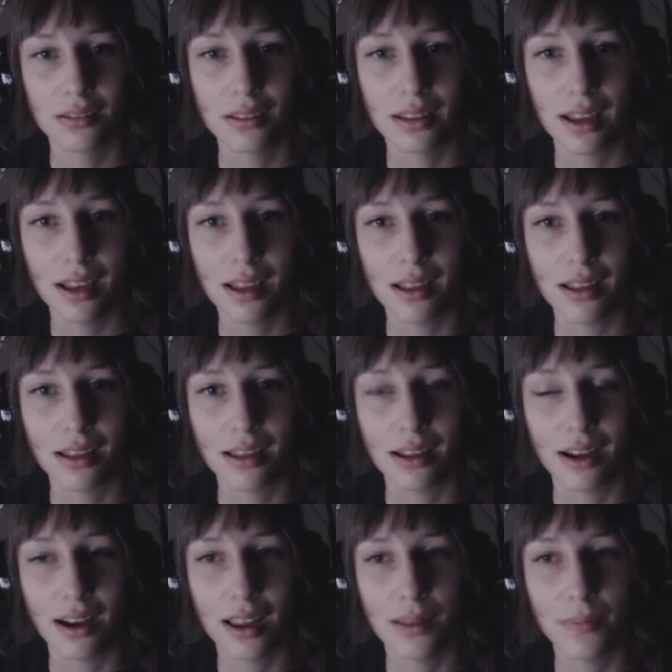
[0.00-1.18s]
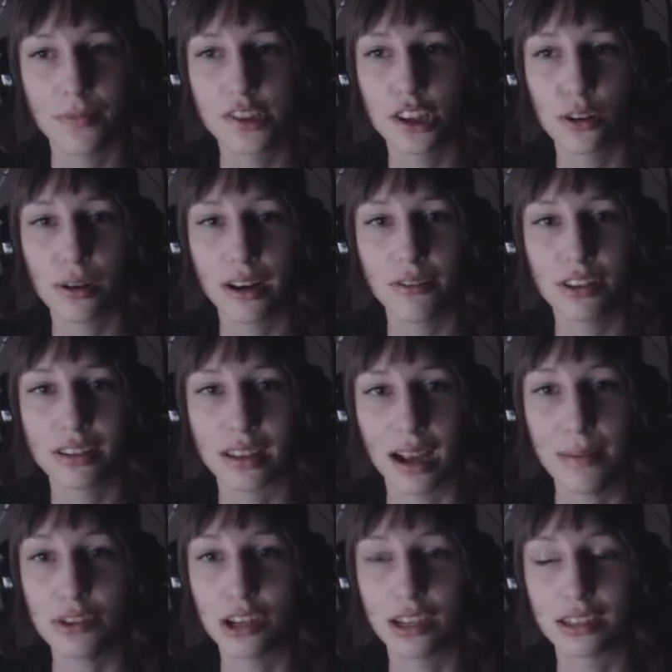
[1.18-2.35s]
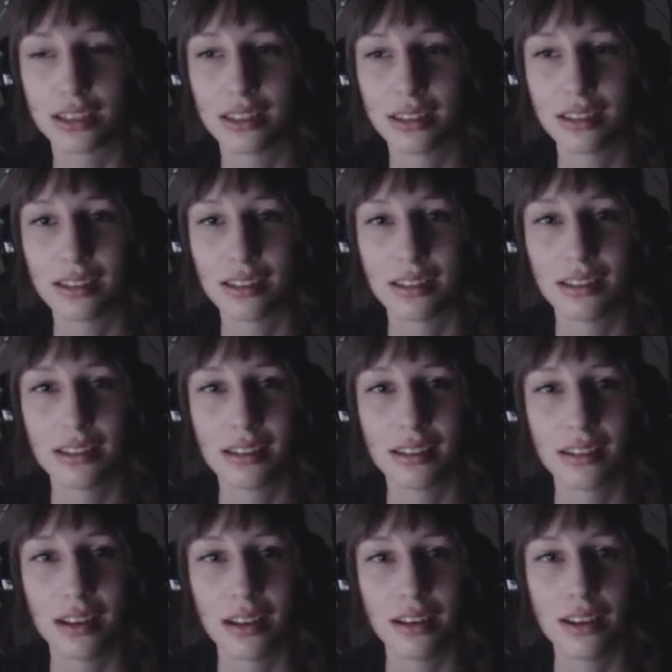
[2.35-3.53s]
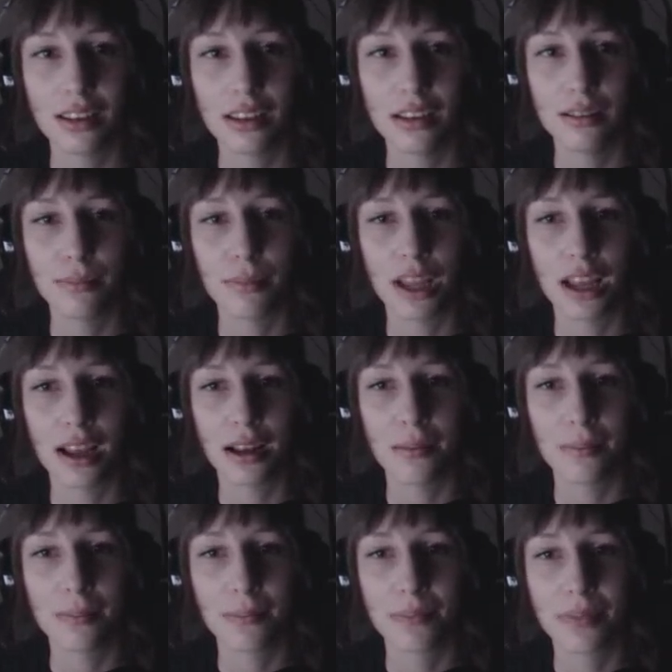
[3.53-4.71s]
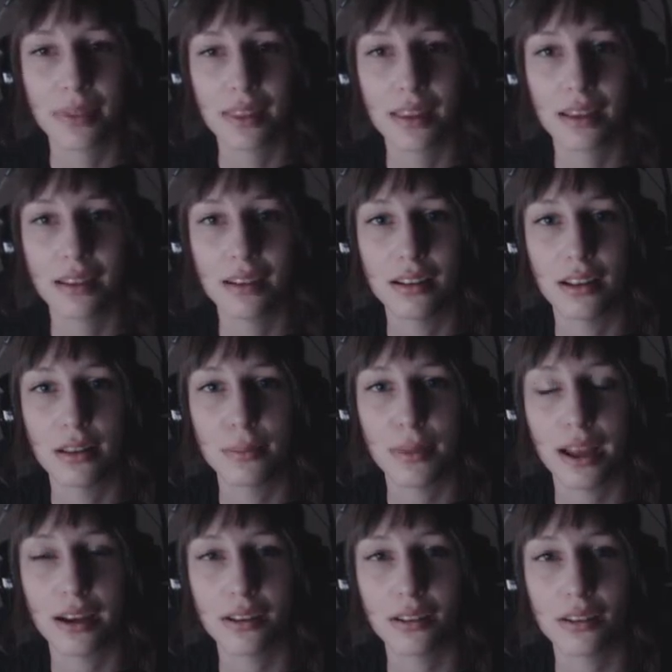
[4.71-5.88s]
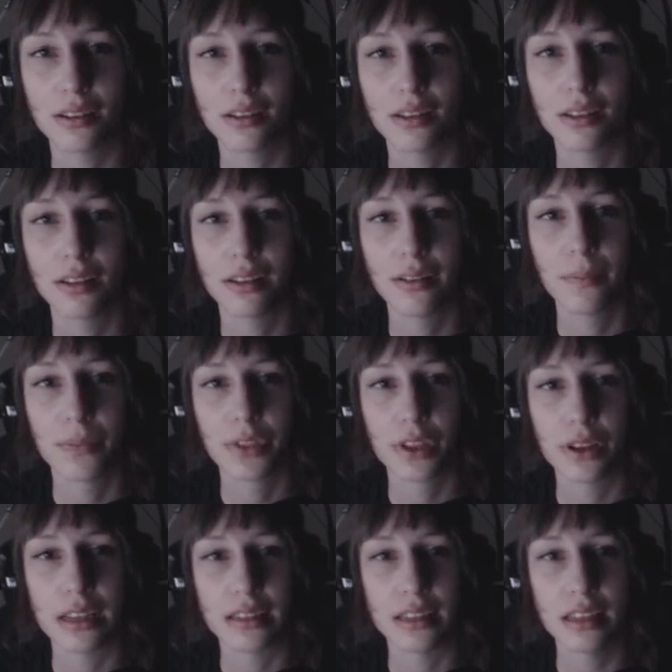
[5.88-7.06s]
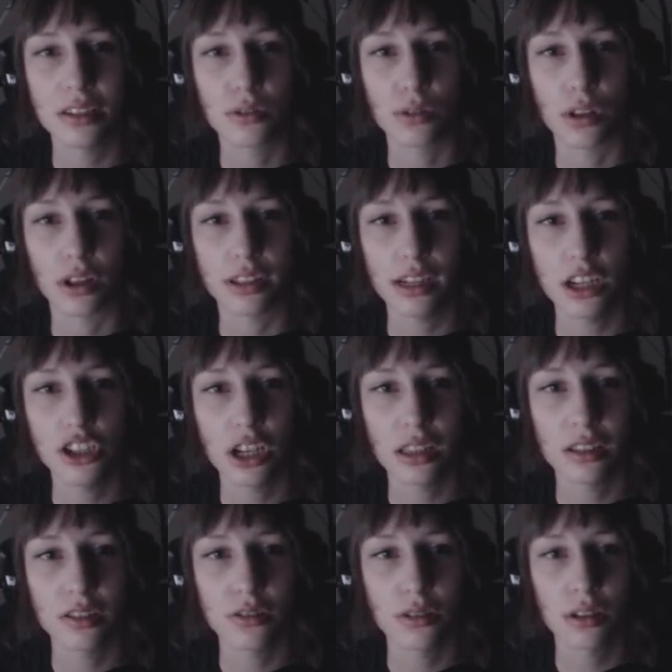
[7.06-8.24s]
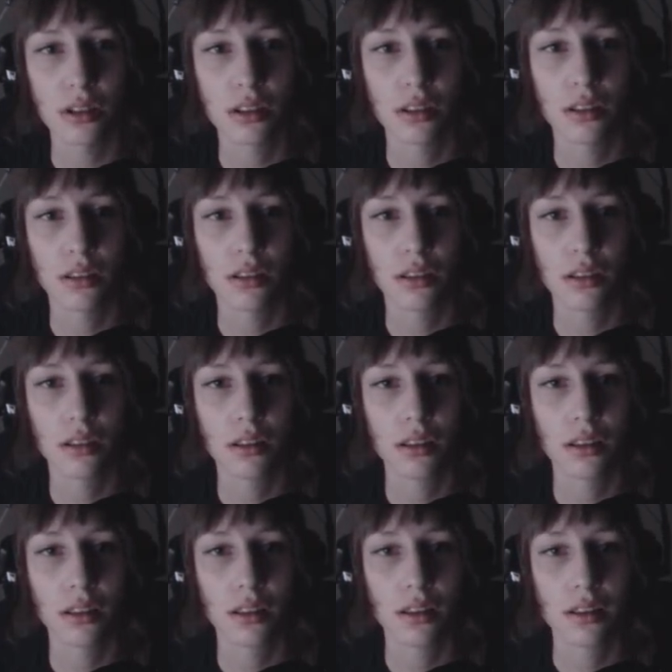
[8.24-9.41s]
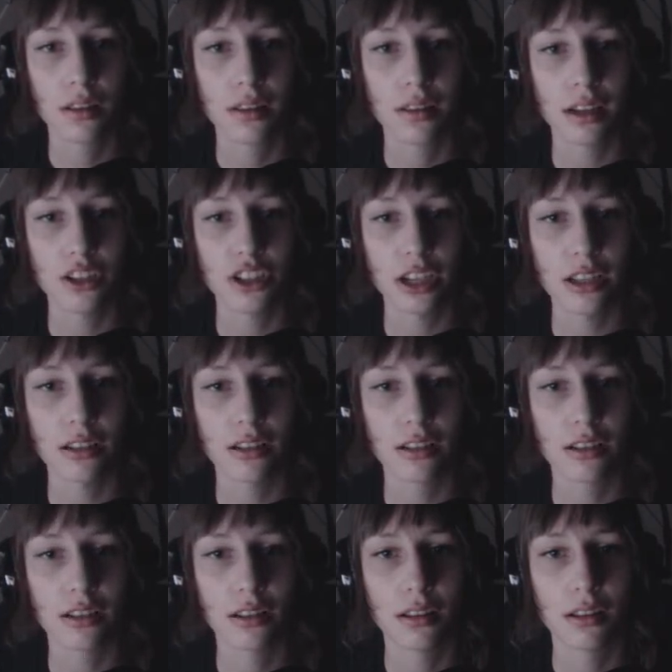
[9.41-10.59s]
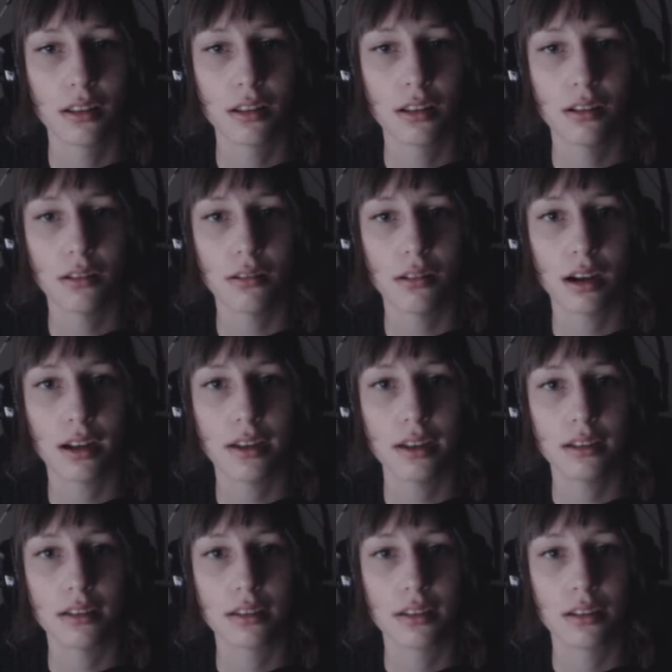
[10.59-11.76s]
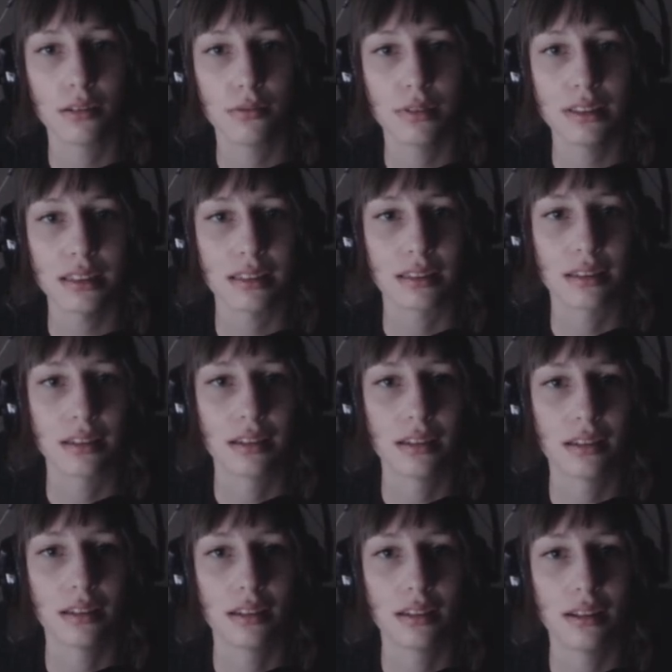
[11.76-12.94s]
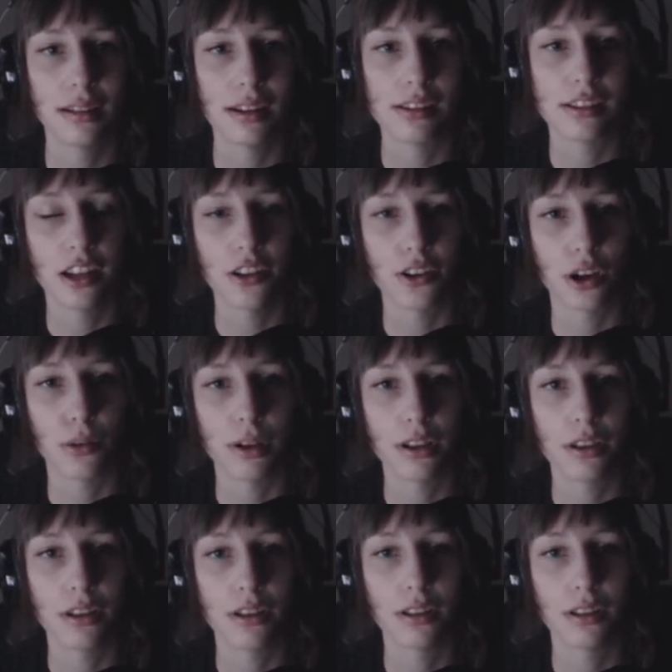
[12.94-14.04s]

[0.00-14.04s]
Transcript: Okay, I am so ready for this. I'm not. Nothing bad. Nothing bad at all. Is this door locked? Did I check this door? Did I check it? No, I didn't. What's this? It's another hallway.